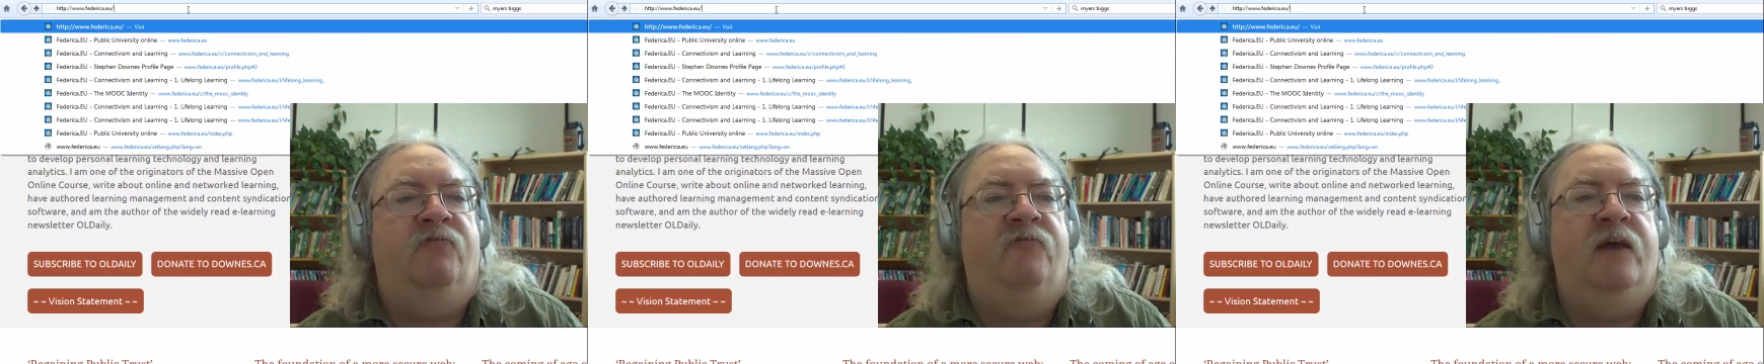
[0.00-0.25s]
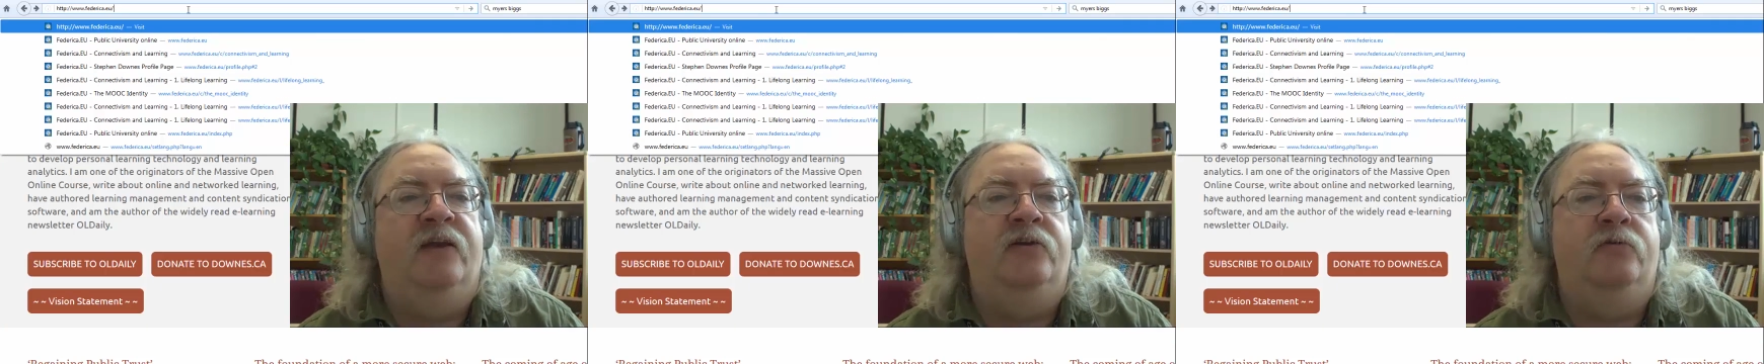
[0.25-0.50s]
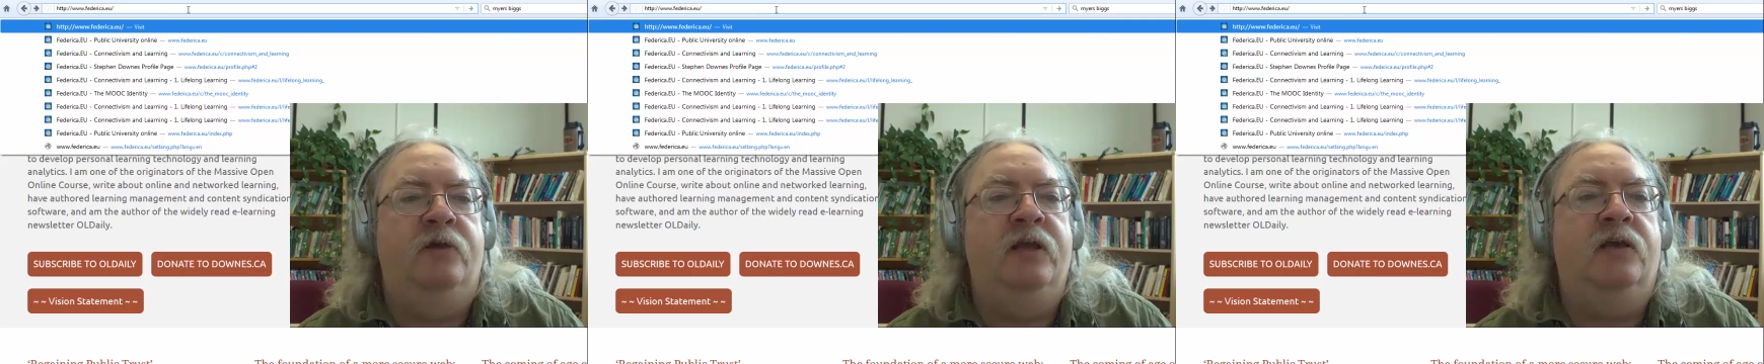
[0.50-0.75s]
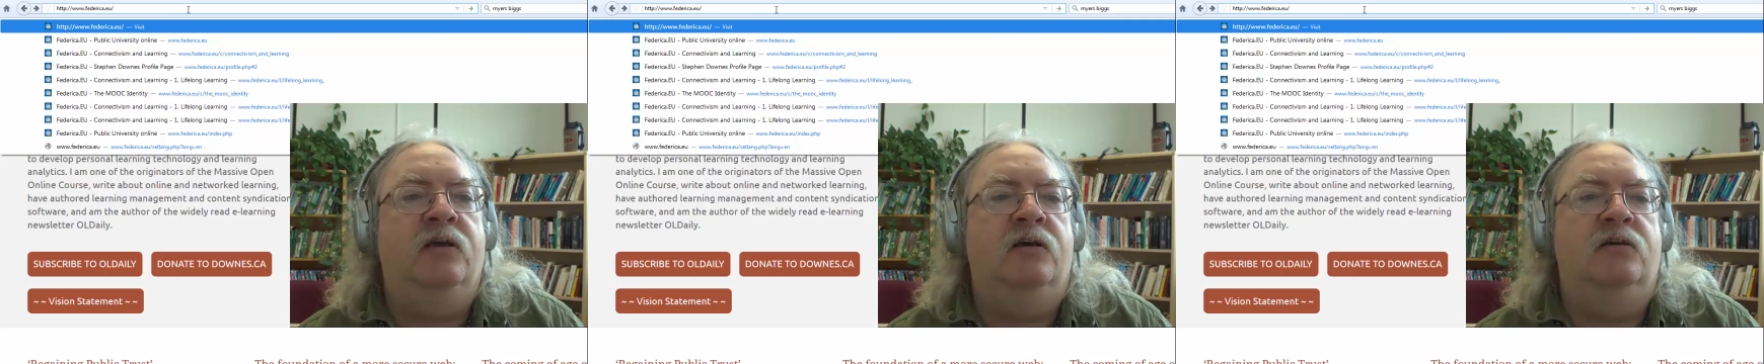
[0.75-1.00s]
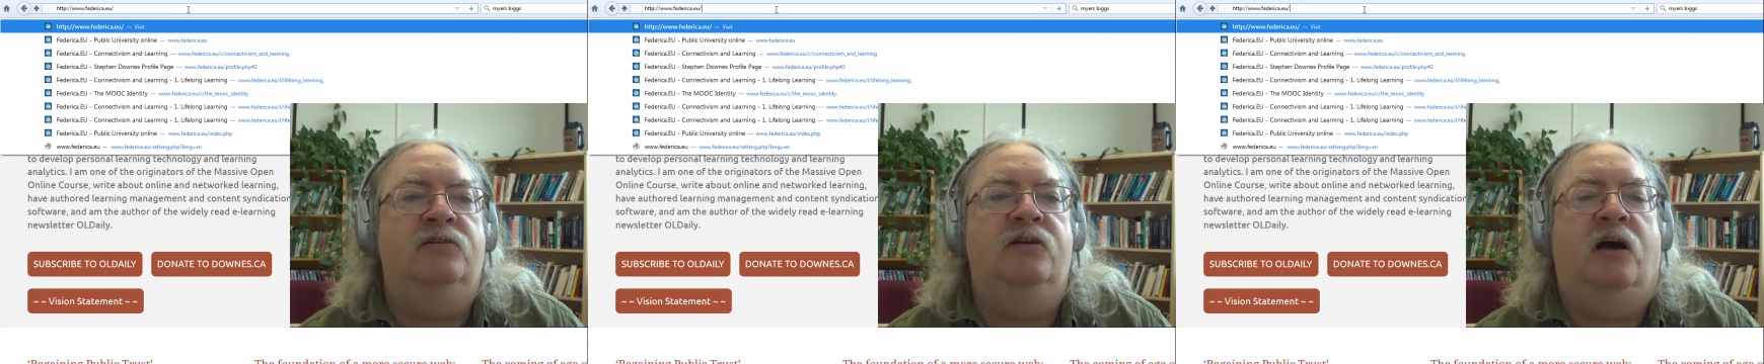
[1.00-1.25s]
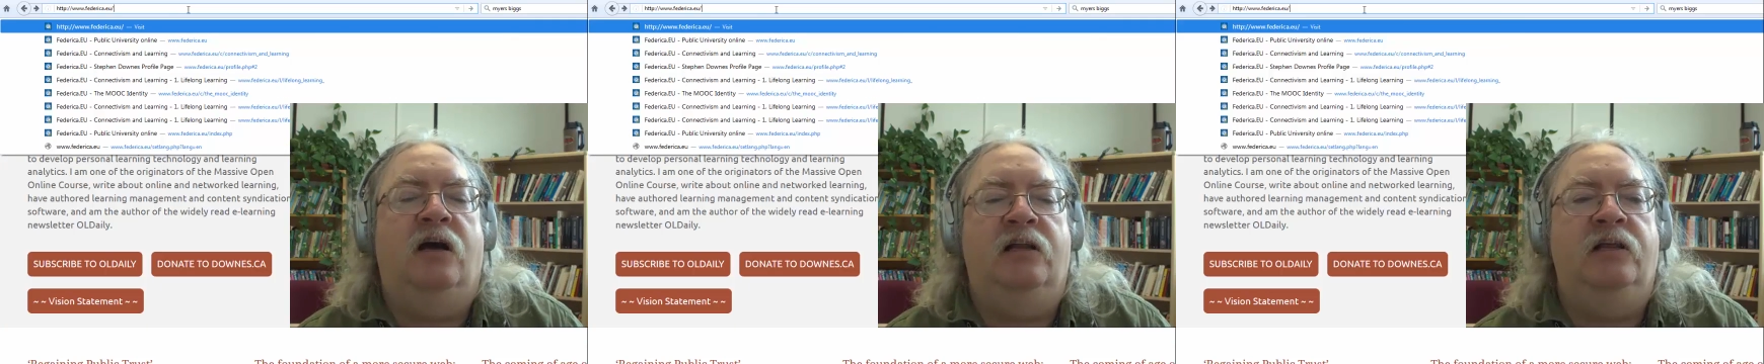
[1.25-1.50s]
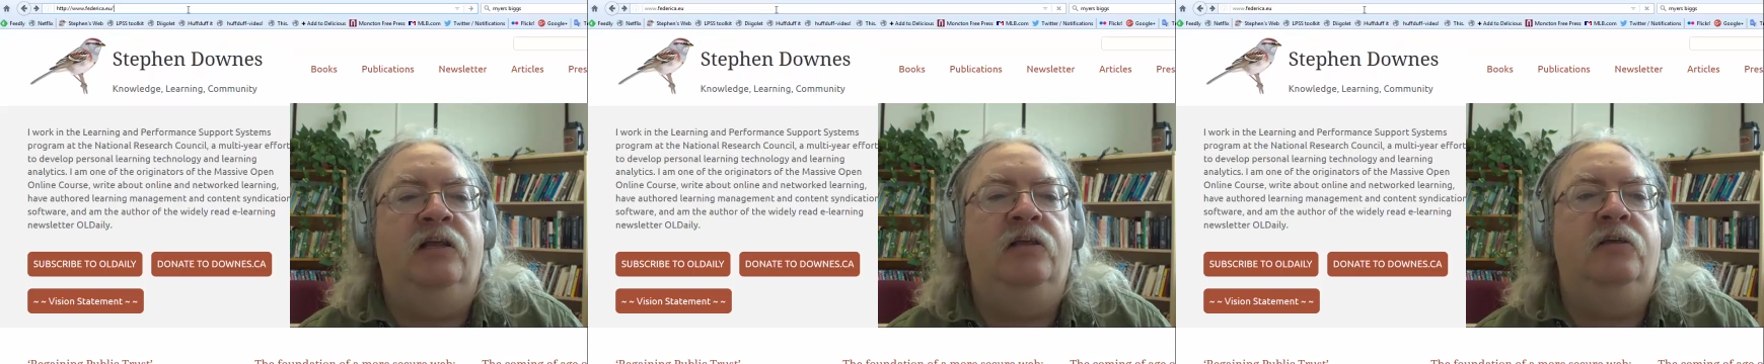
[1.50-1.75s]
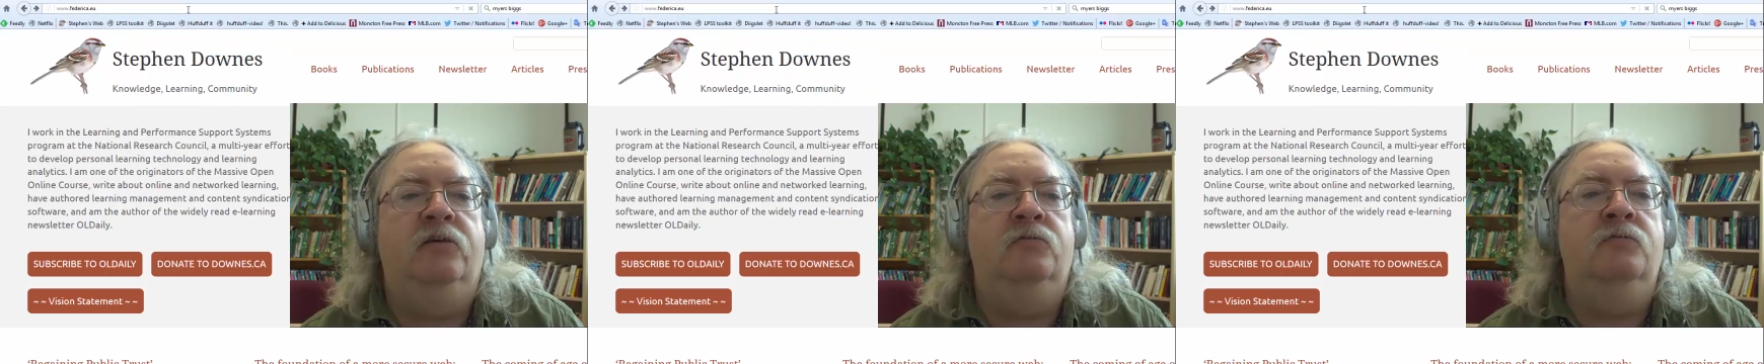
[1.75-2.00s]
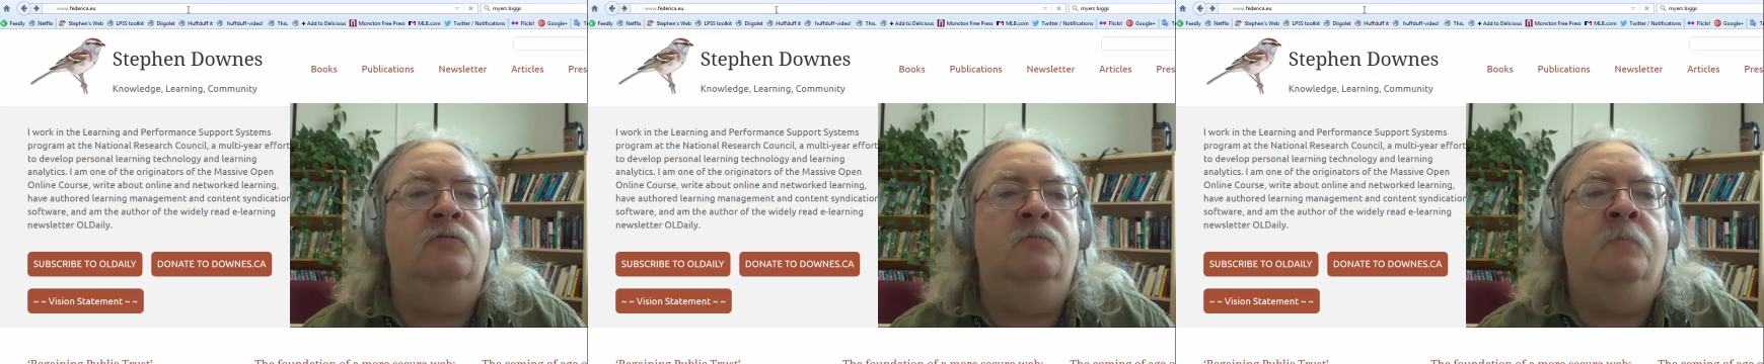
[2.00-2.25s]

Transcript: federica.eu